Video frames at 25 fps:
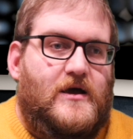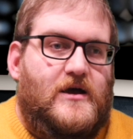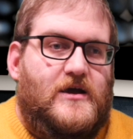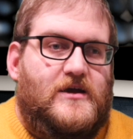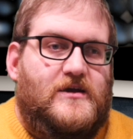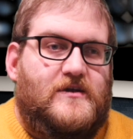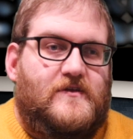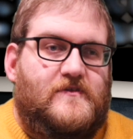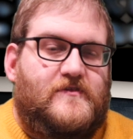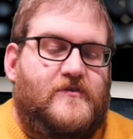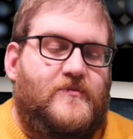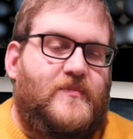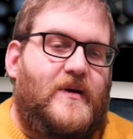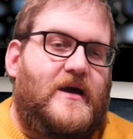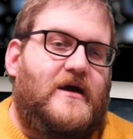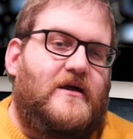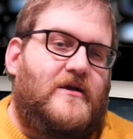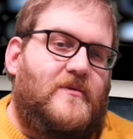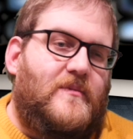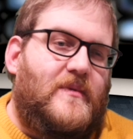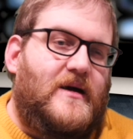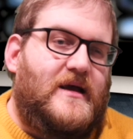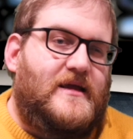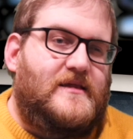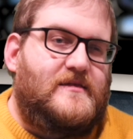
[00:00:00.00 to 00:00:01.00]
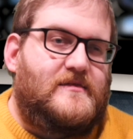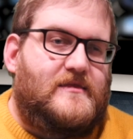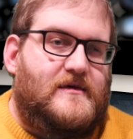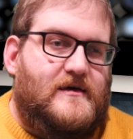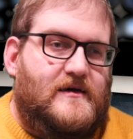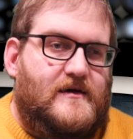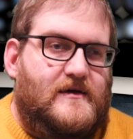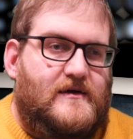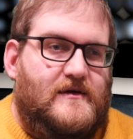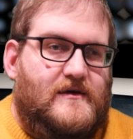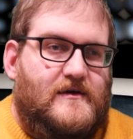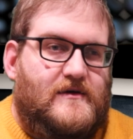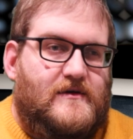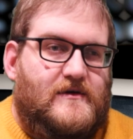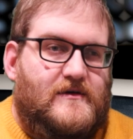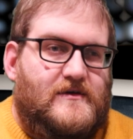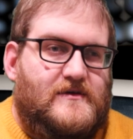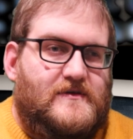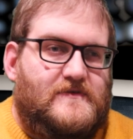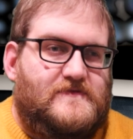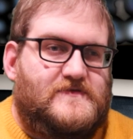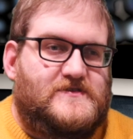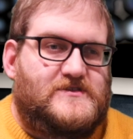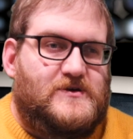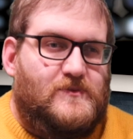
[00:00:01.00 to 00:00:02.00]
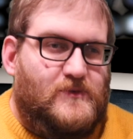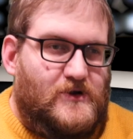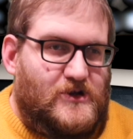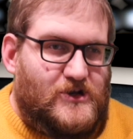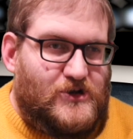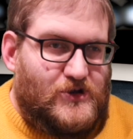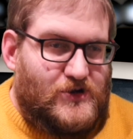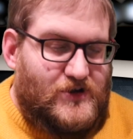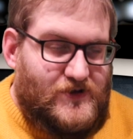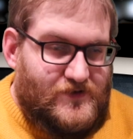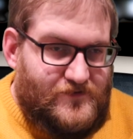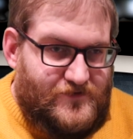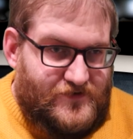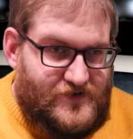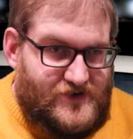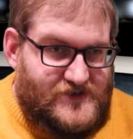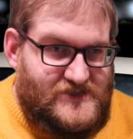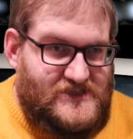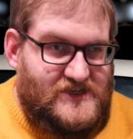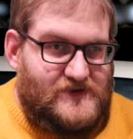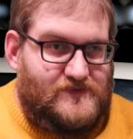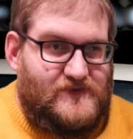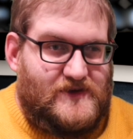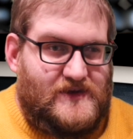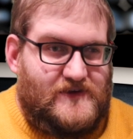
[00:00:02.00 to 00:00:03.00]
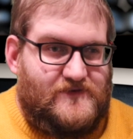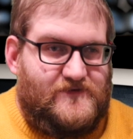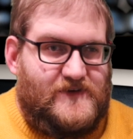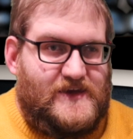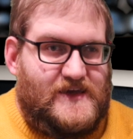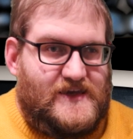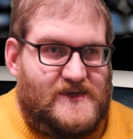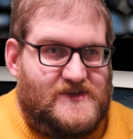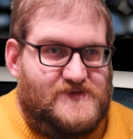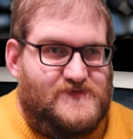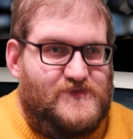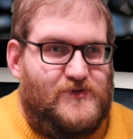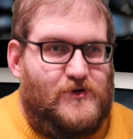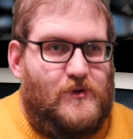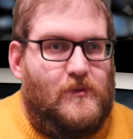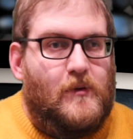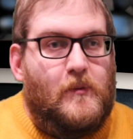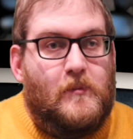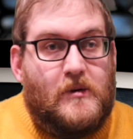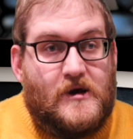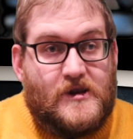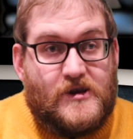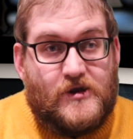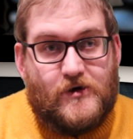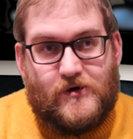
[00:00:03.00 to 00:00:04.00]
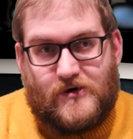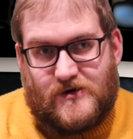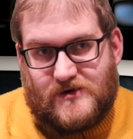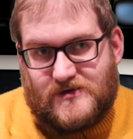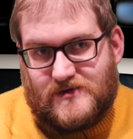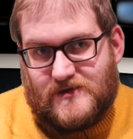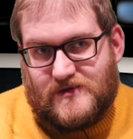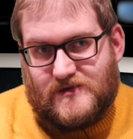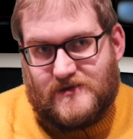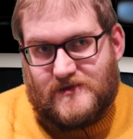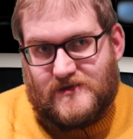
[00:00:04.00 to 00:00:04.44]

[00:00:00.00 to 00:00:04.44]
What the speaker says: you need to bear in mind that if someone looking for a cheap EV is probably not